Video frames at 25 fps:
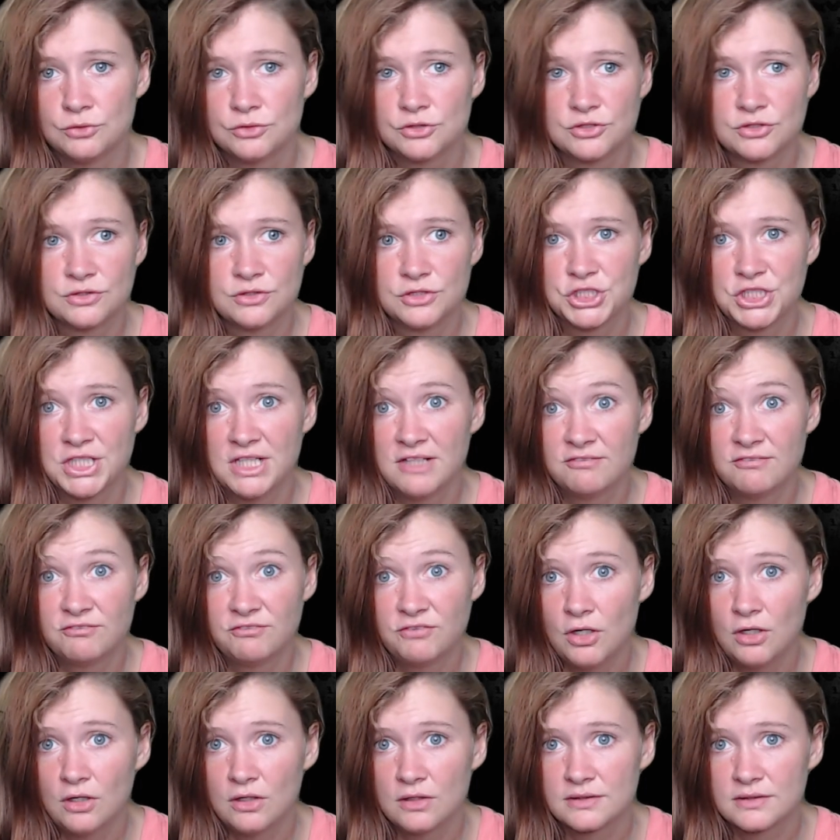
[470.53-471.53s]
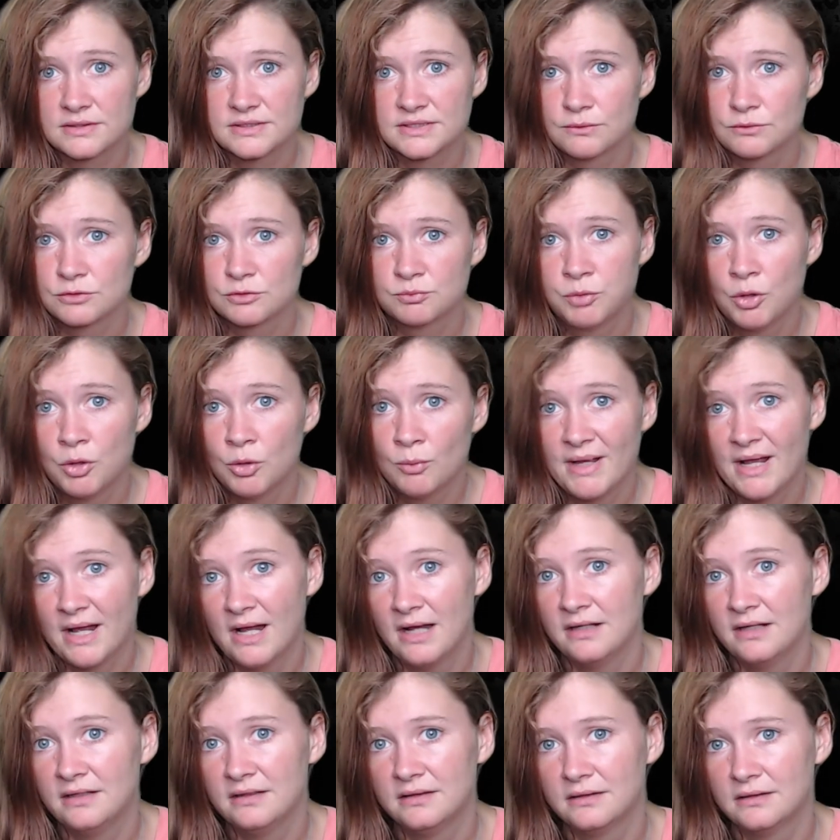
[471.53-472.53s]
to the sheer force that was put
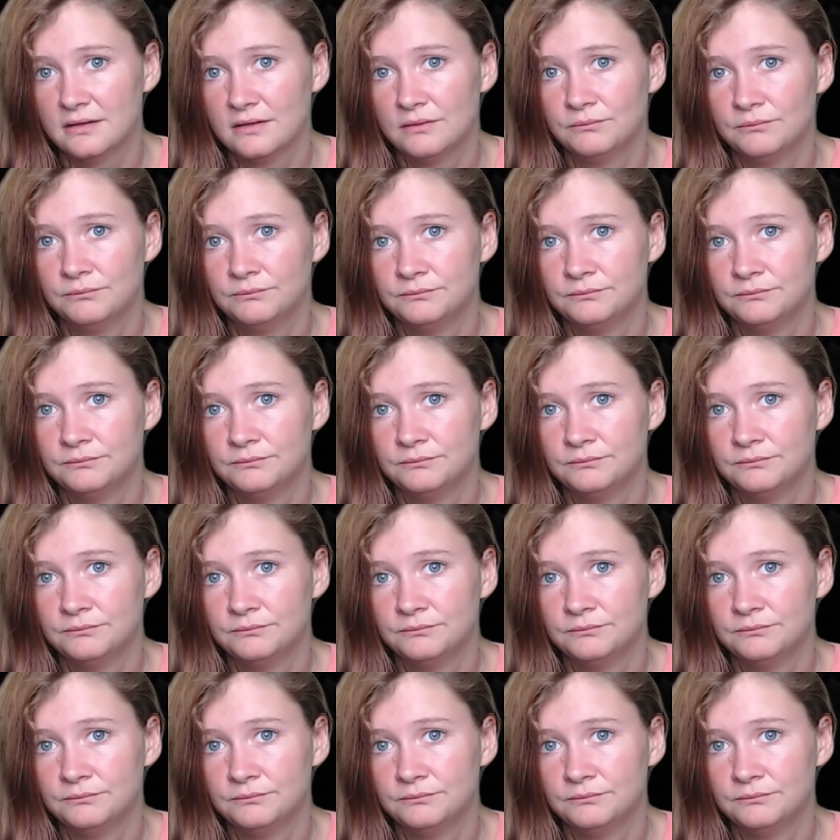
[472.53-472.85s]
behind it,